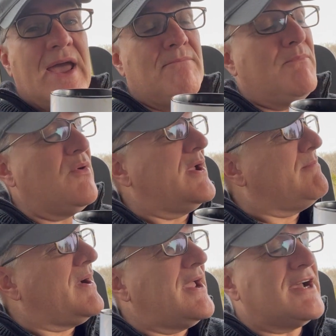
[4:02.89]
And boy,
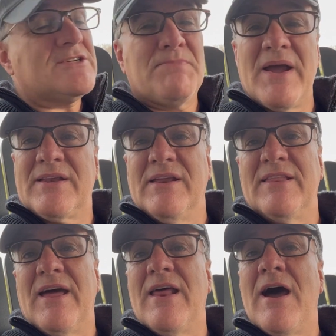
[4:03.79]
am I
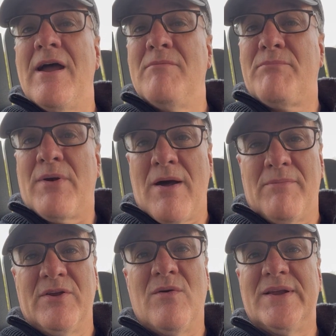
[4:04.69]
expecting that I'm
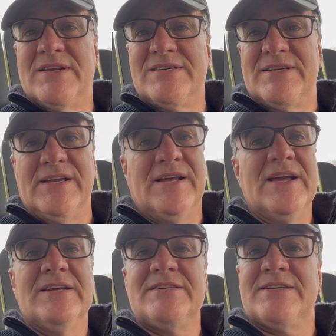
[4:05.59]
probably going to see
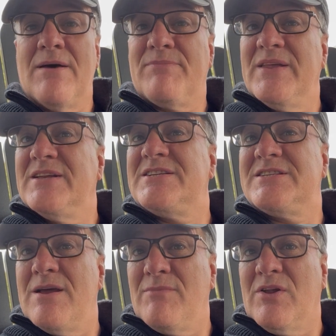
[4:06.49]
something
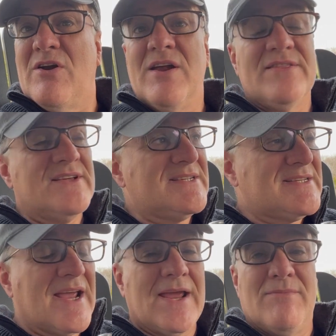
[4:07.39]
similar, the
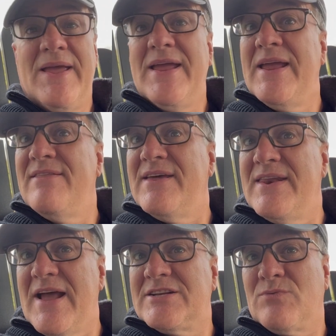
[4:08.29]
same, in the
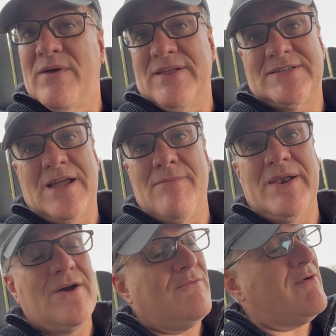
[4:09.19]
next one that's
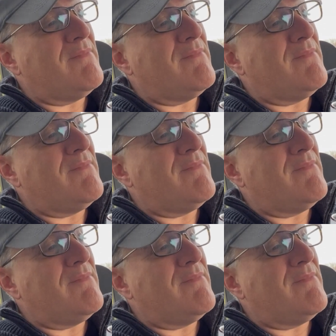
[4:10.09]
coming out.